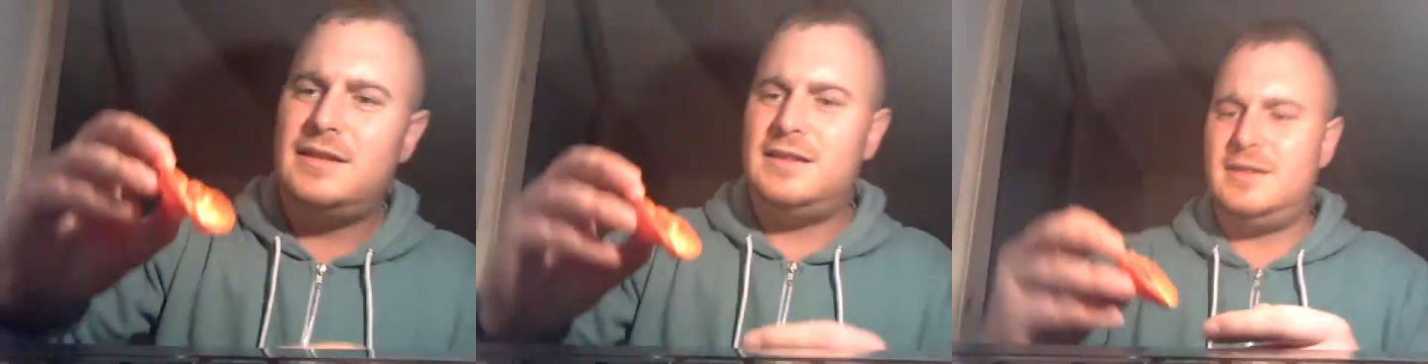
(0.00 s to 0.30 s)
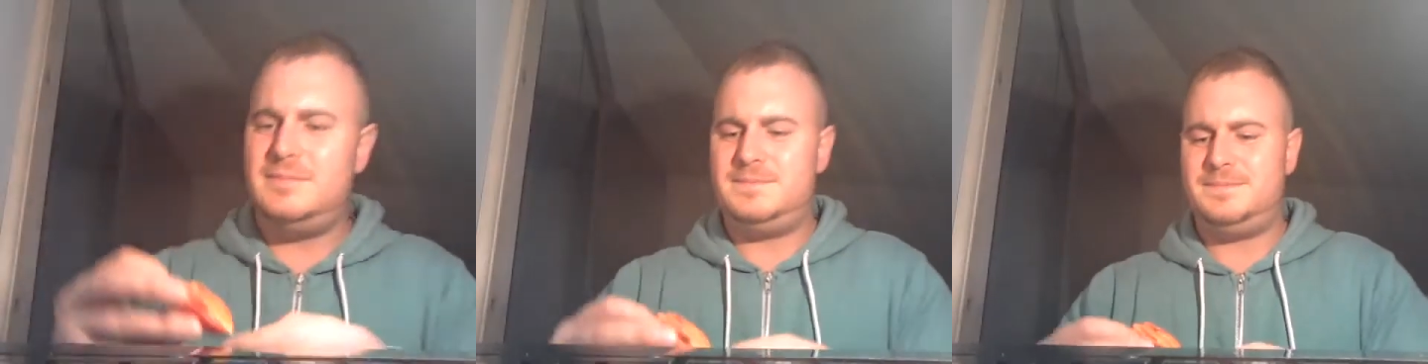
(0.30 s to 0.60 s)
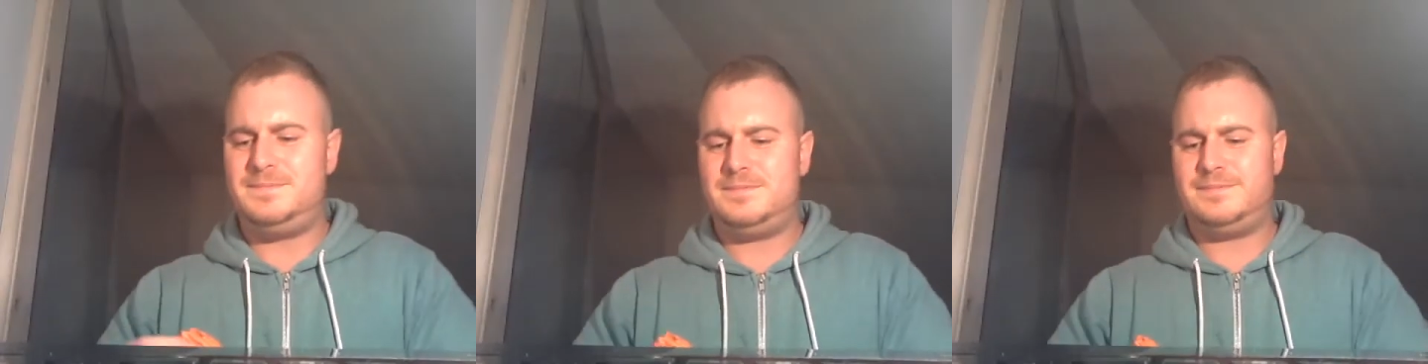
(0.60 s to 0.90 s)
Do
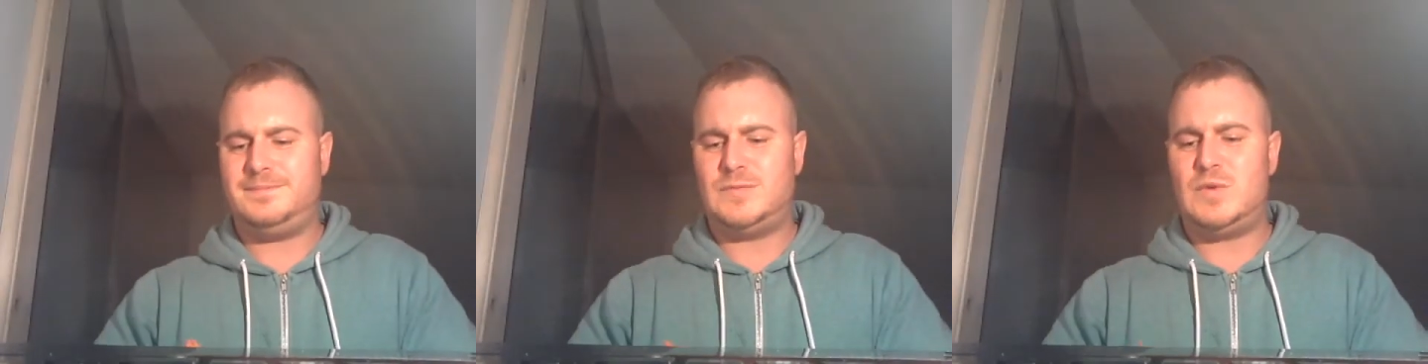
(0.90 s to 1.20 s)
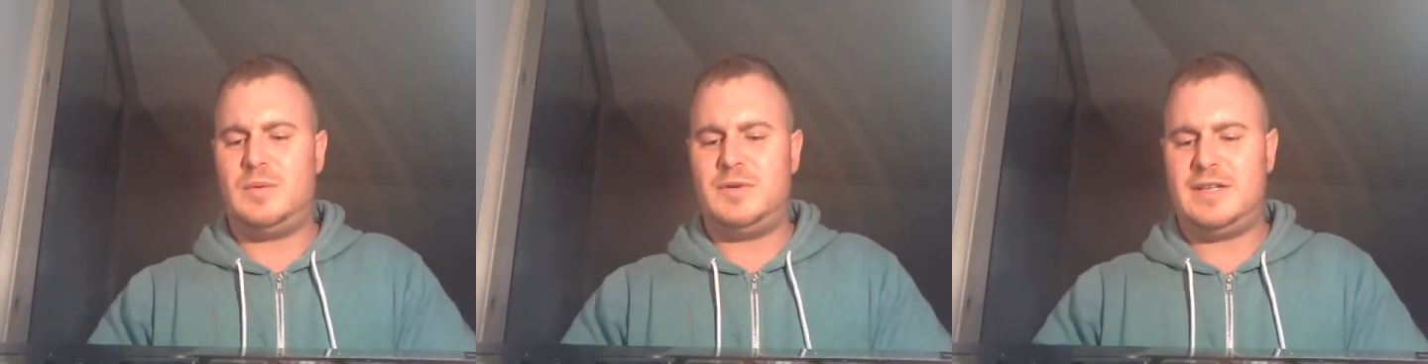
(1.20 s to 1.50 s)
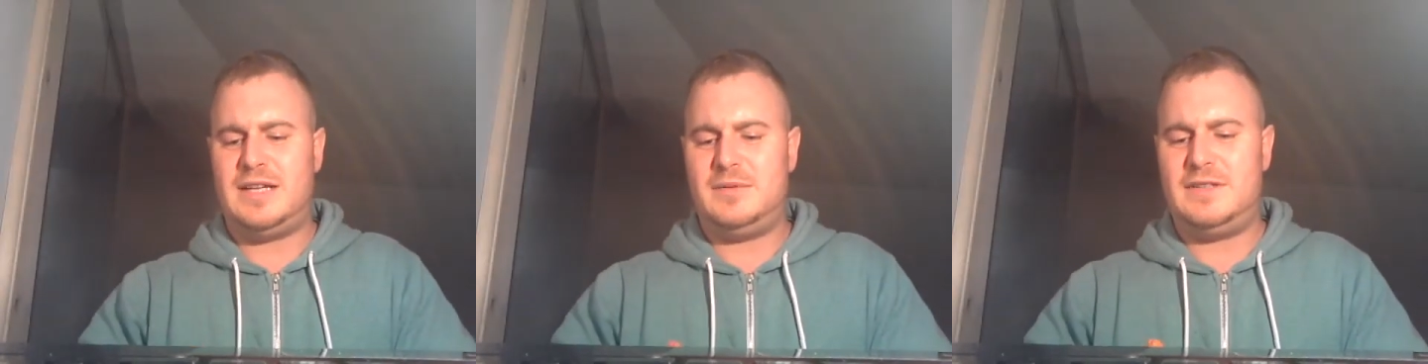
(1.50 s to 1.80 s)
I want
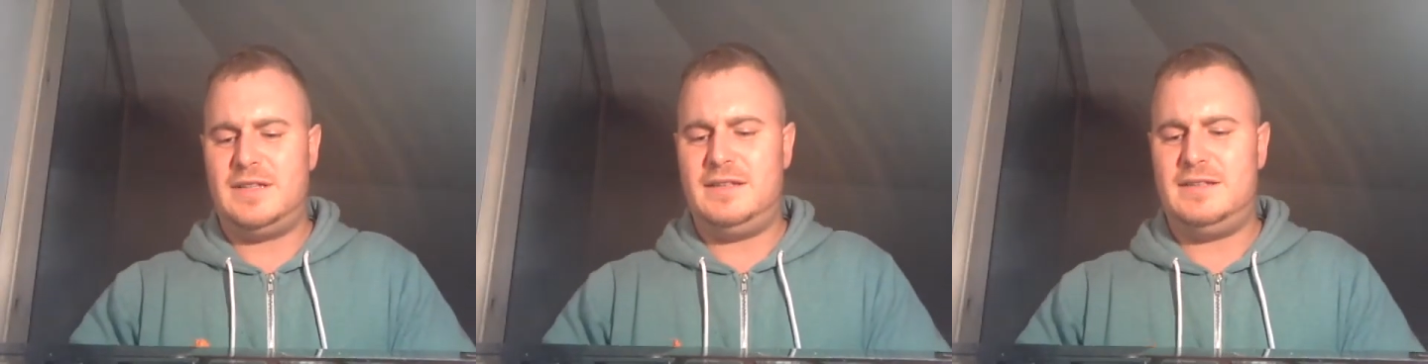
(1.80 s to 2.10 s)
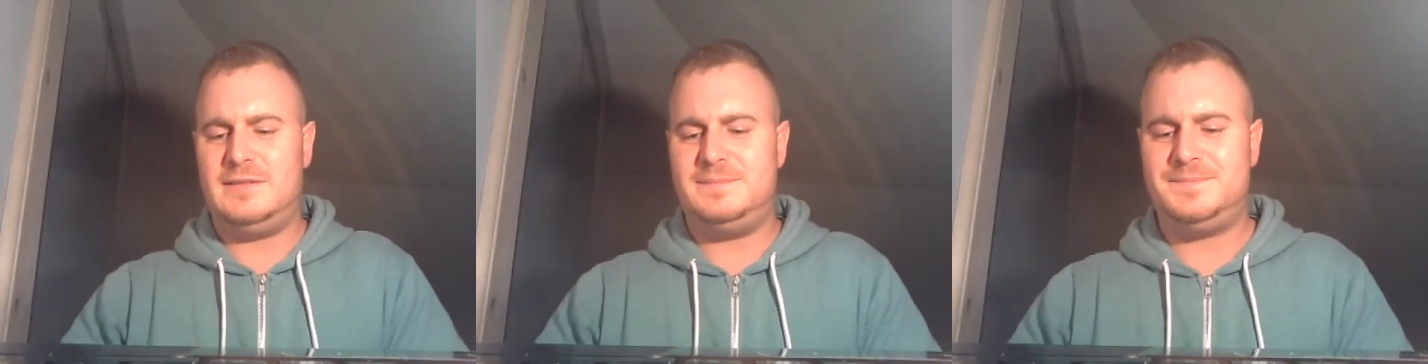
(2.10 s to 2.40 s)
to keep the seeds?